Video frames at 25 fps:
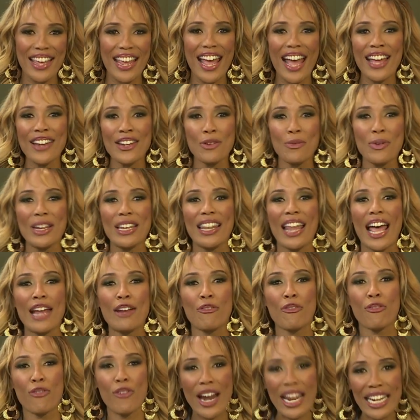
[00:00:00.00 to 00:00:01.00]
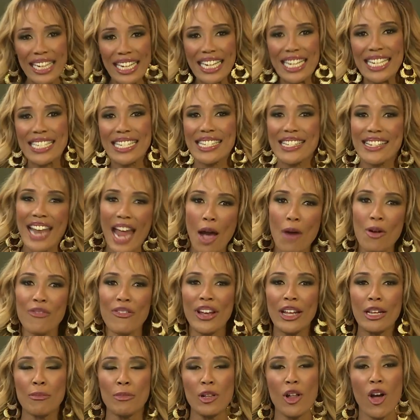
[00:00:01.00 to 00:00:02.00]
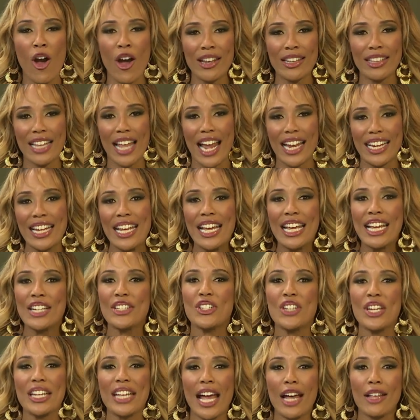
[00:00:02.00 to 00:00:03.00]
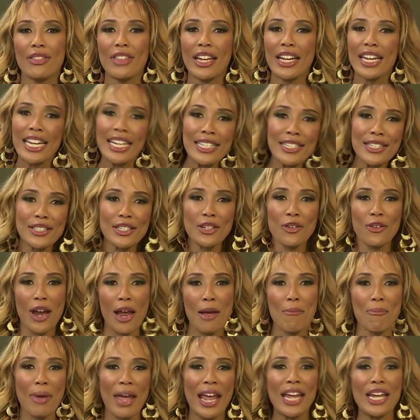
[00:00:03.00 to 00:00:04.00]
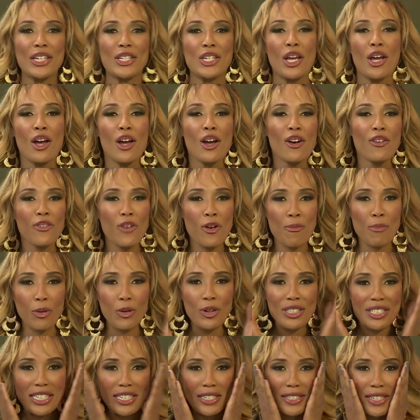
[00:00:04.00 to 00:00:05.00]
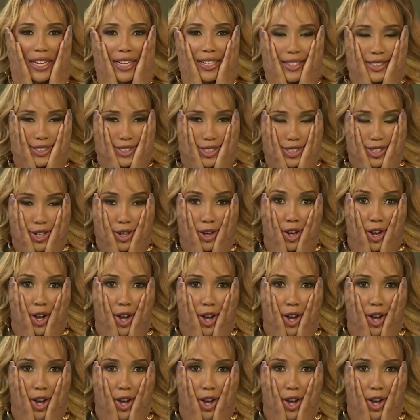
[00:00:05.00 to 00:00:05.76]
Their underwear line, Frankees, is now available online. Check out their Instagram page for more details.